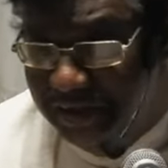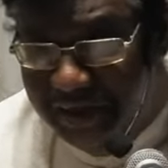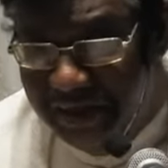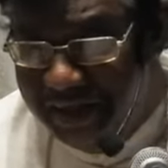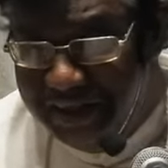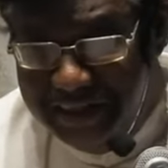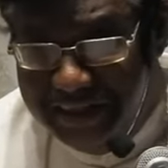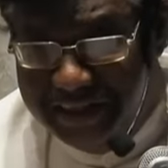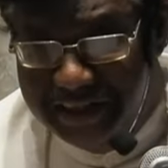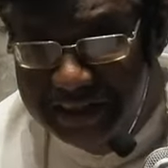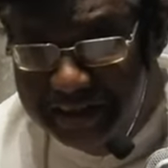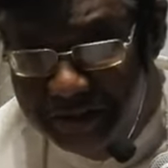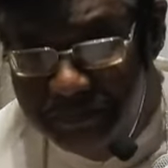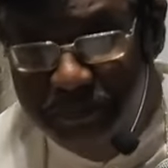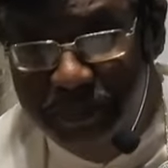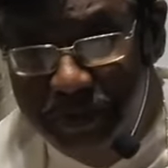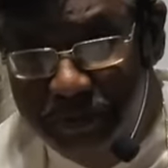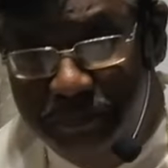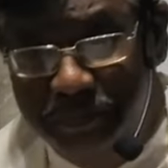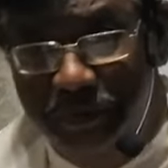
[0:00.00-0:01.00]
any other
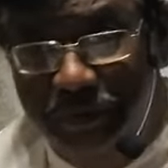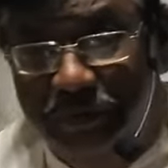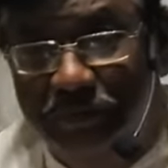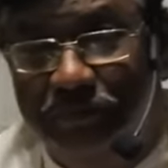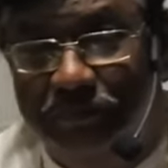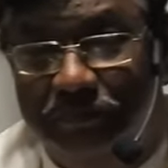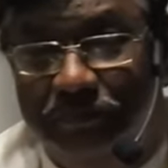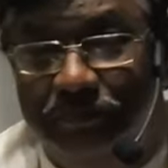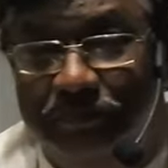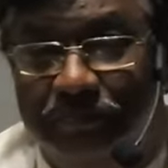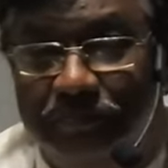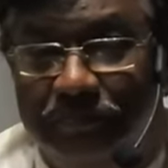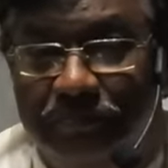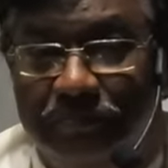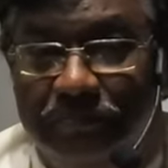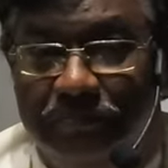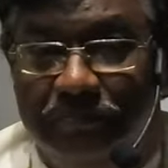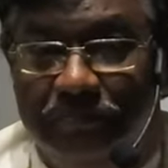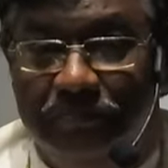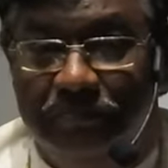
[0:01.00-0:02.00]
people,
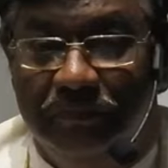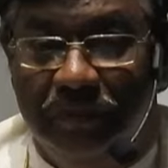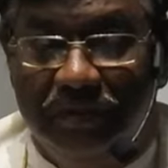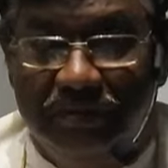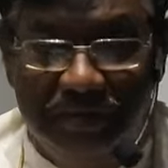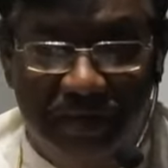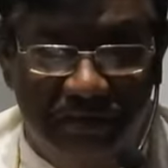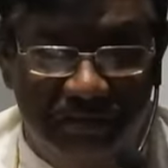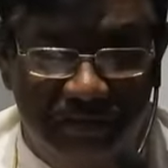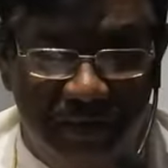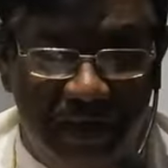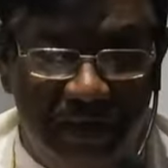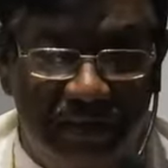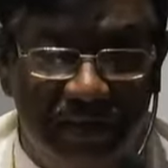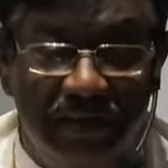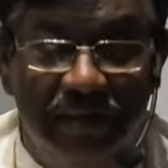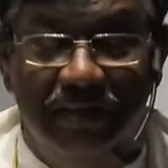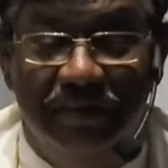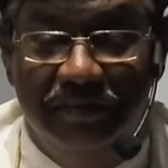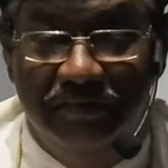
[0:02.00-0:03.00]
he said,
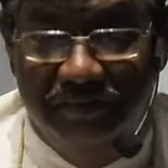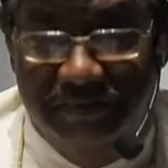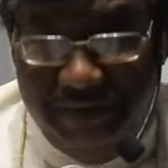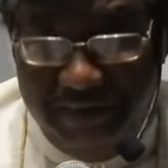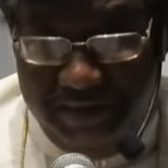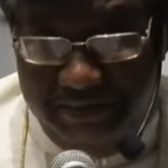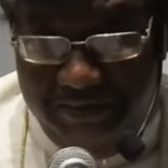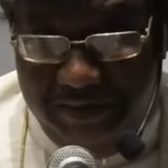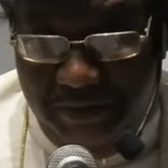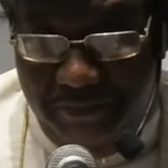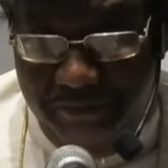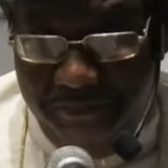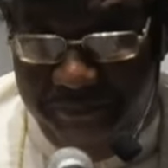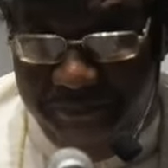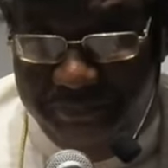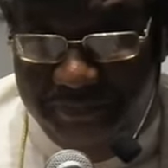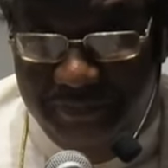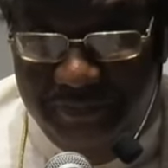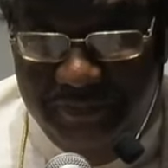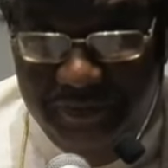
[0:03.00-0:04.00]
Father, forgive them.
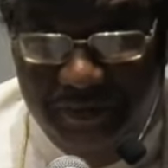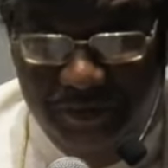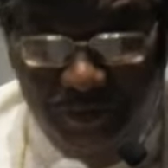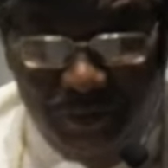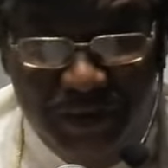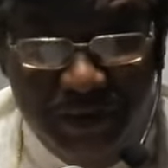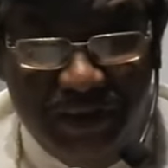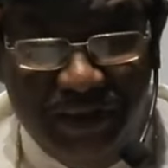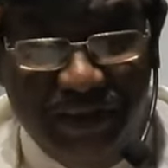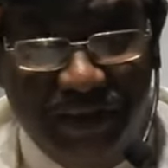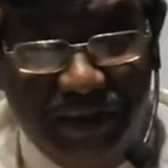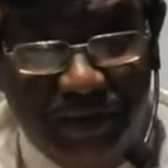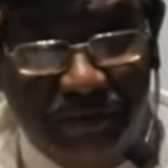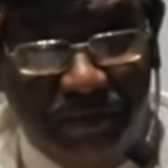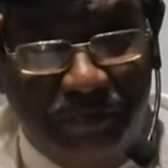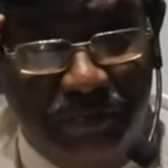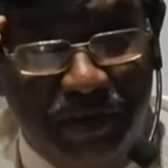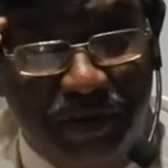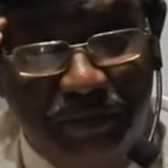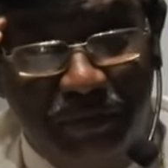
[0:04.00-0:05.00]
When he
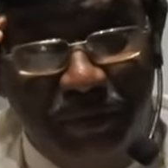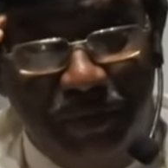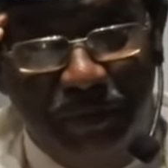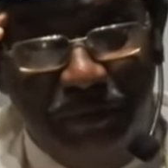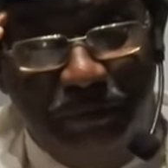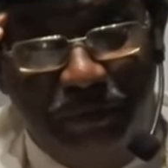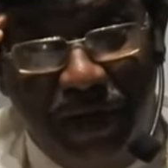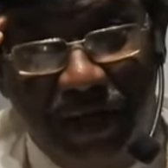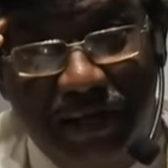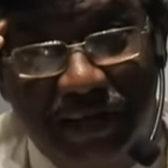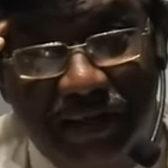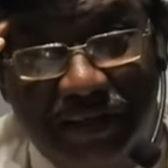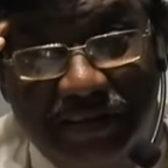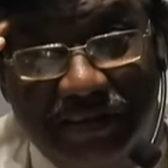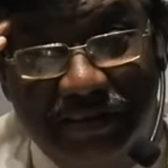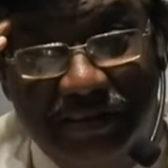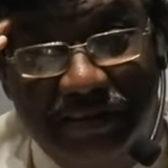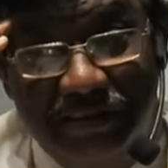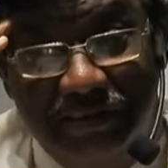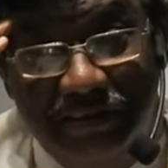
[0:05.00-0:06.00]
remembered about
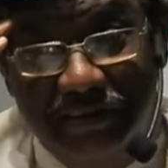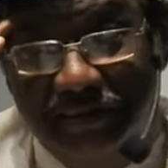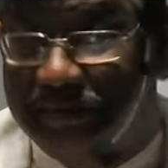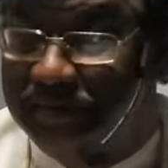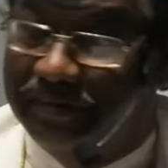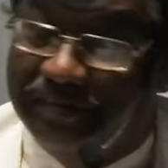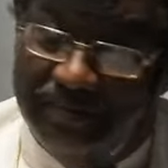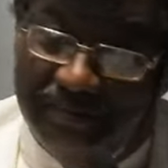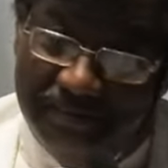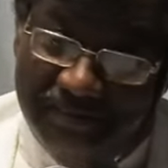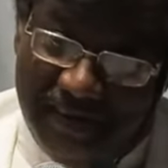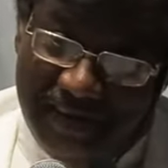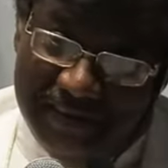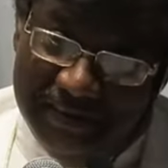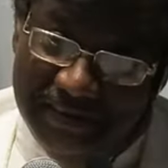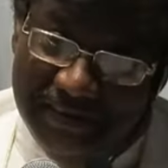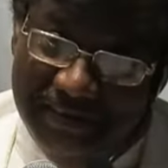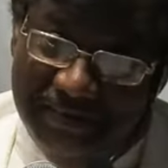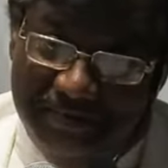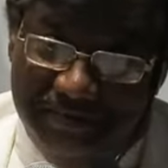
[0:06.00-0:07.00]
Pilate,
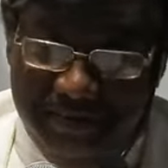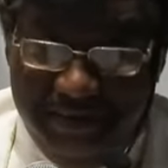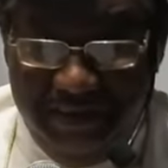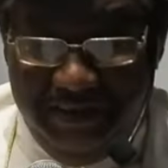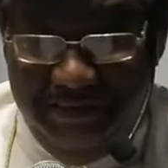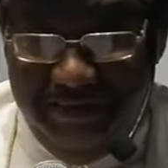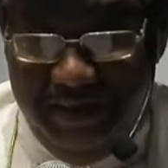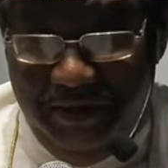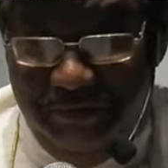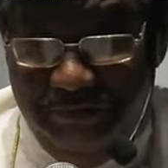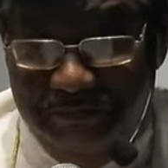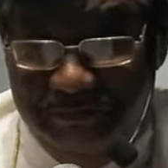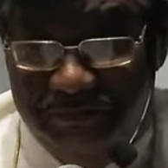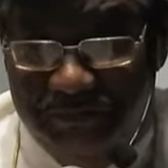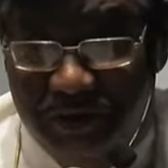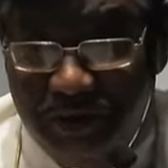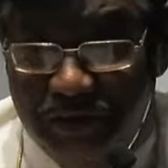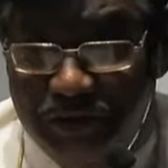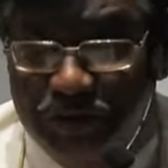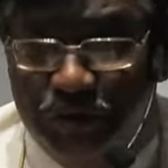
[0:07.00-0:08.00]
Father, forgive them.
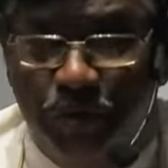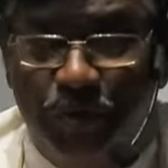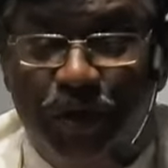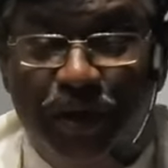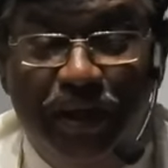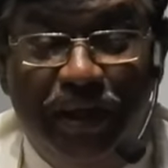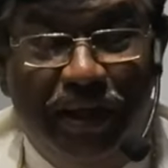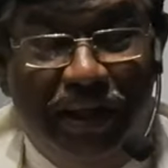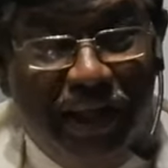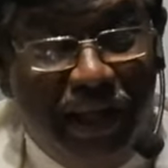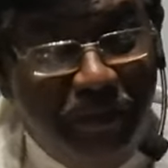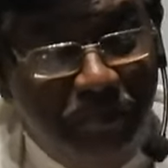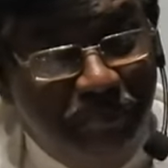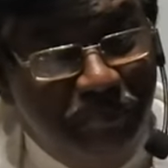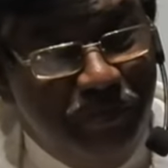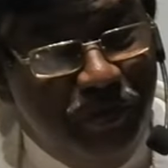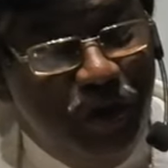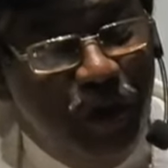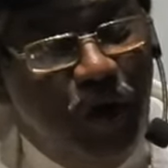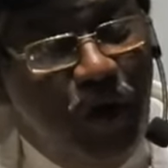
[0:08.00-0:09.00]
So he
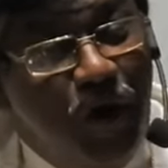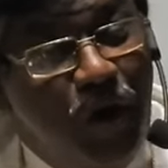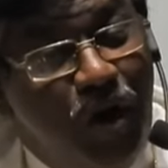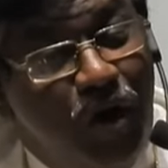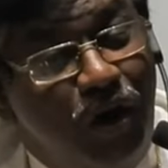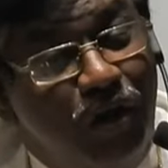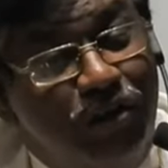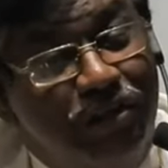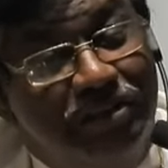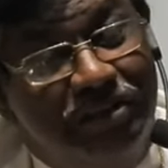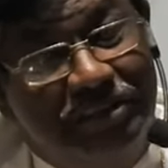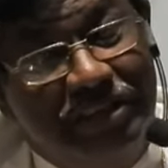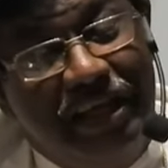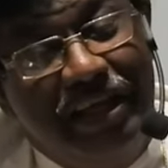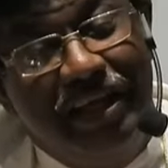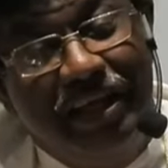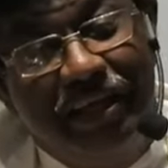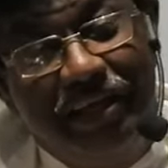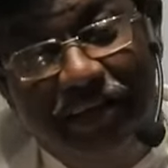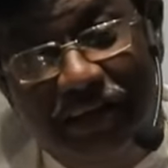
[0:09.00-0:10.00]
kept on
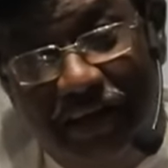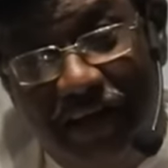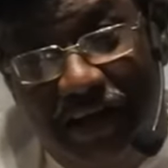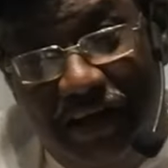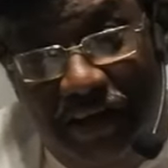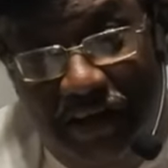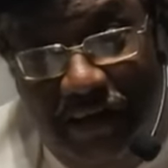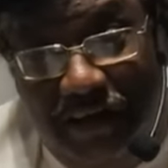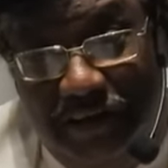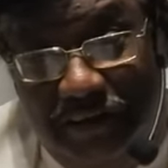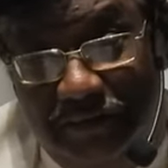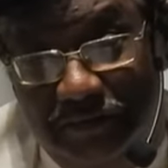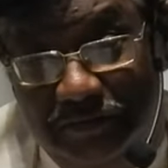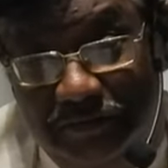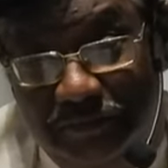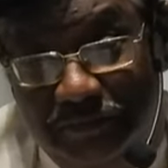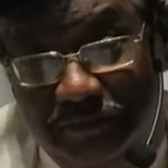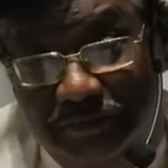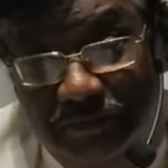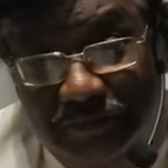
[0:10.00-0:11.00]
saying that.
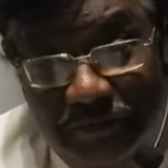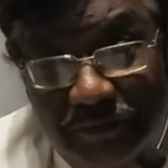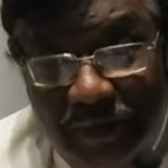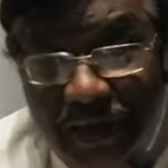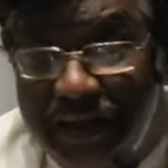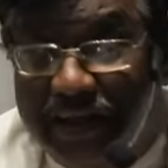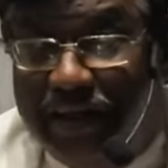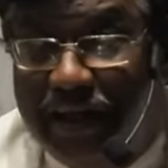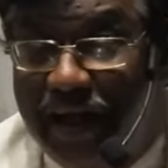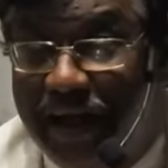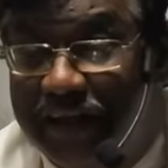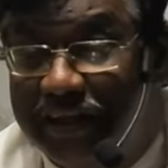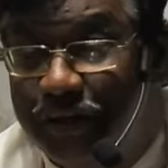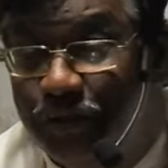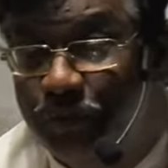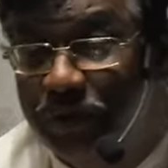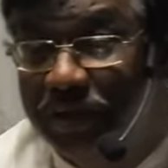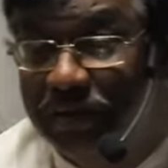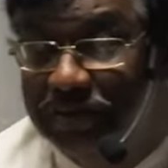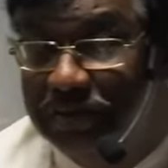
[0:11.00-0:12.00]
In other
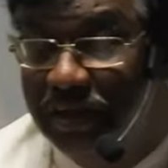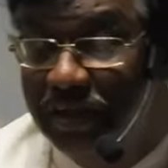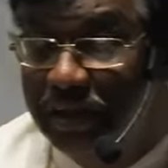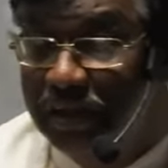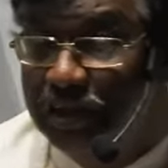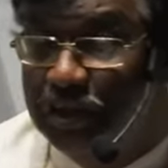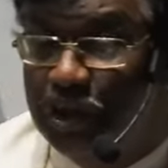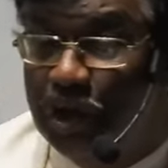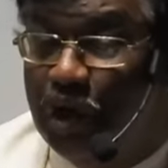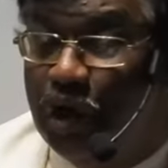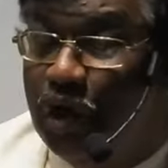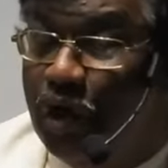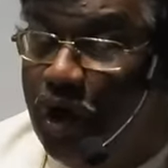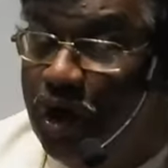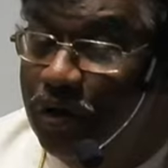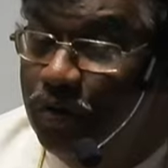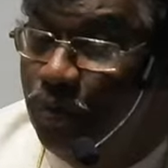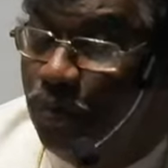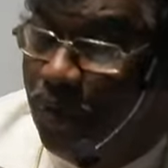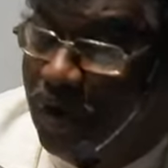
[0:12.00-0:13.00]
words, the
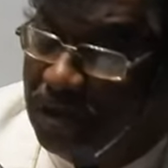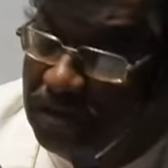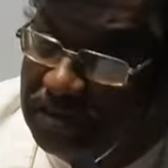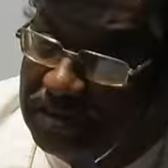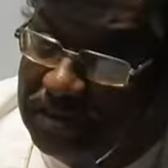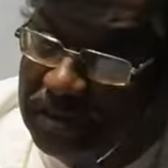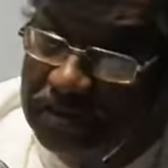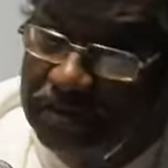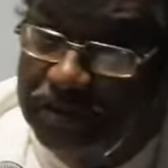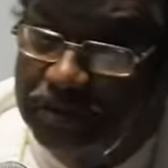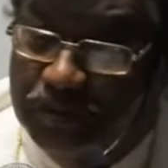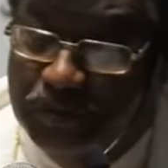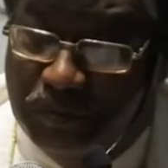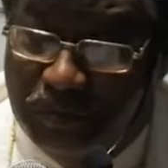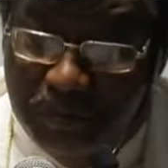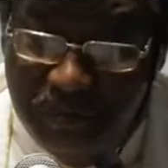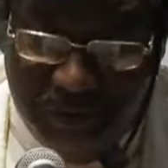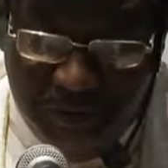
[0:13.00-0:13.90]
Lord wants us to